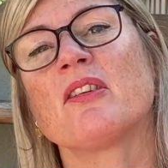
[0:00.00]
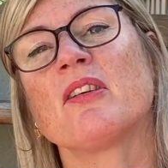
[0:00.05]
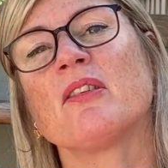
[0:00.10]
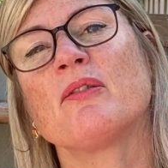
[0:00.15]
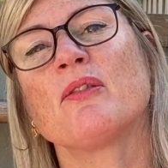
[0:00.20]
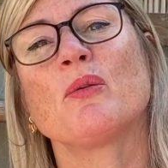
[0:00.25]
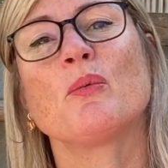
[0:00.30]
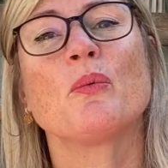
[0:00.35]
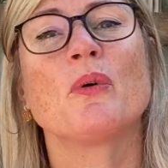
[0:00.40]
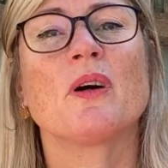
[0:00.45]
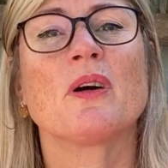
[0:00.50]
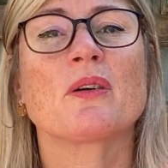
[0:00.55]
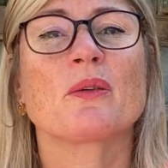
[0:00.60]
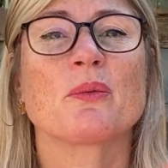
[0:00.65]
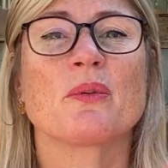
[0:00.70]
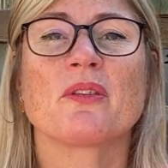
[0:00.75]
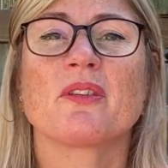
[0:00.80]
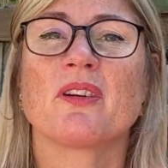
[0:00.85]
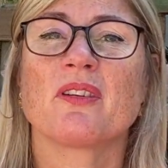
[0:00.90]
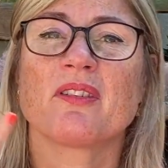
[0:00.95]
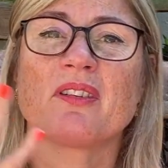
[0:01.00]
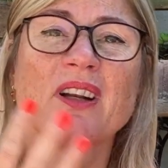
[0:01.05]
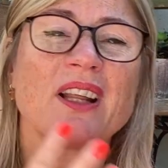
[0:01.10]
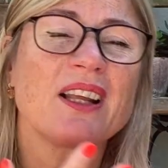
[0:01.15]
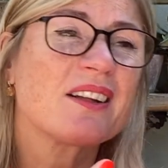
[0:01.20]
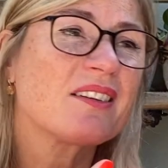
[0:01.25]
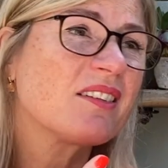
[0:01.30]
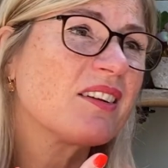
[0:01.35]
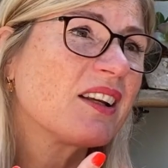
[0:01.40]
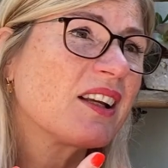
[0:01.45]
Have you worked with
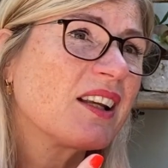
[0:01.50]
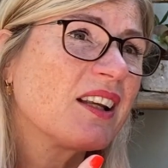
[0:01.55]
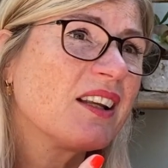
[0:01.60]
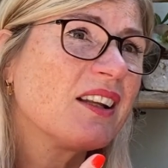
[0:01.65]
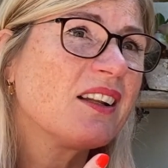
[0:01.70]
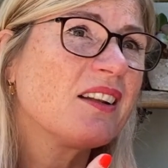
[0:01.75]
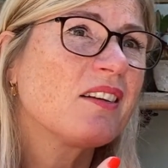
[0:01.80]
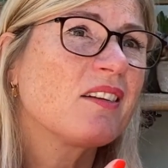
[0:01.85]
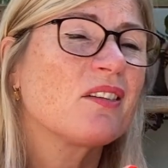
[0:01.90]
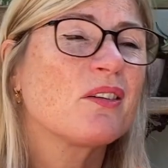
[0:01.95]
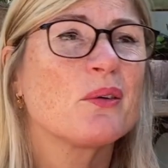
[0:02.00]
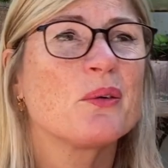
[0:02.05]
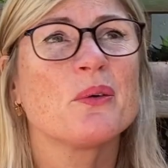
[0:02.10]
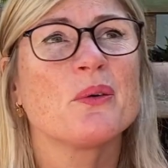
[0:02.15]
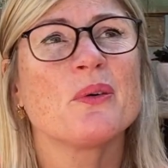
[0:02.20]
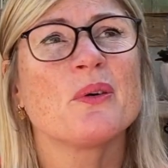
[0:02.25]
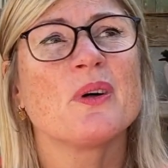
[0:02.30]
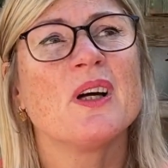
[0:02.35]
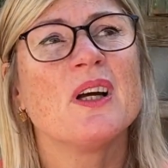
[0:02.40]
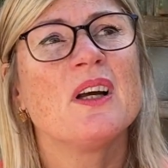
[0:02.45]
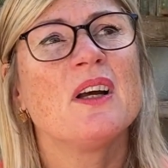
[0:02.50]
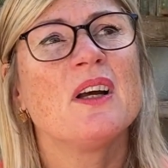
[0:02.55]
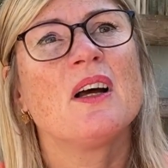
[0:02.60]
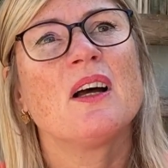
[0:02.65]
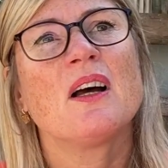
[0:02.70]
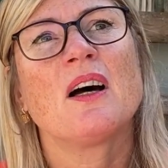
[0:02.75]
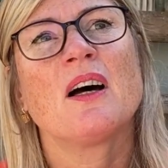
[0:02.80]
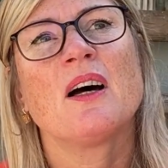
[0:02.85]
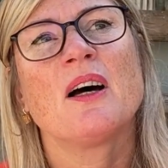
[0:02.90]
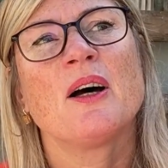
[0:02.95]
dyslexic kids or
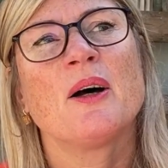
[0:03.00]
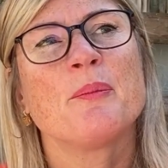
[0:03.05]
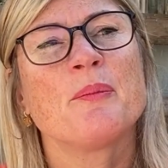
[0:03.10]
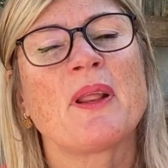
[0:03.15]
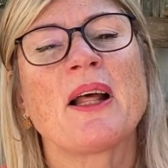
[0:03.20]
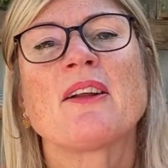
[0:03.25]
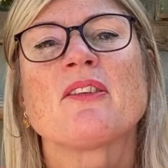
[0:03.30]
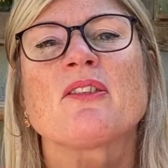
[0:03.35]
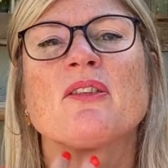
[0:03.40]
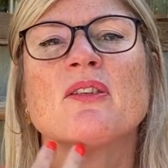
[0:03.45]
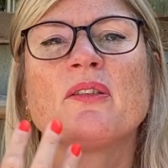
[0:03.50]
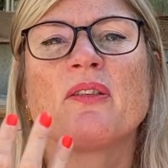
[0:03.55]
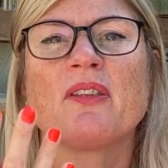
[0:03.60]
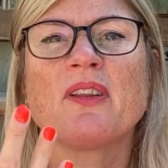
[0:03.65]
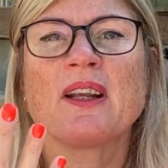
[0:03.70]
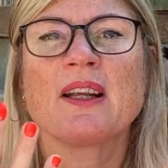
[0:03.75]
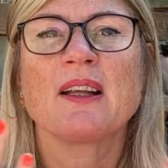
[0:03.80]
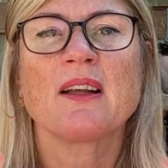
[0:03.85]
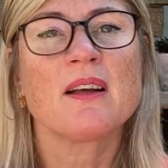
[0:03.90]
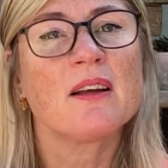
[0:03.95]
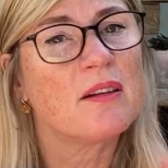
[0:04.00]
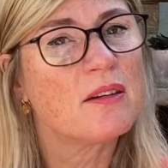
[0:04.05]
that sort of thing?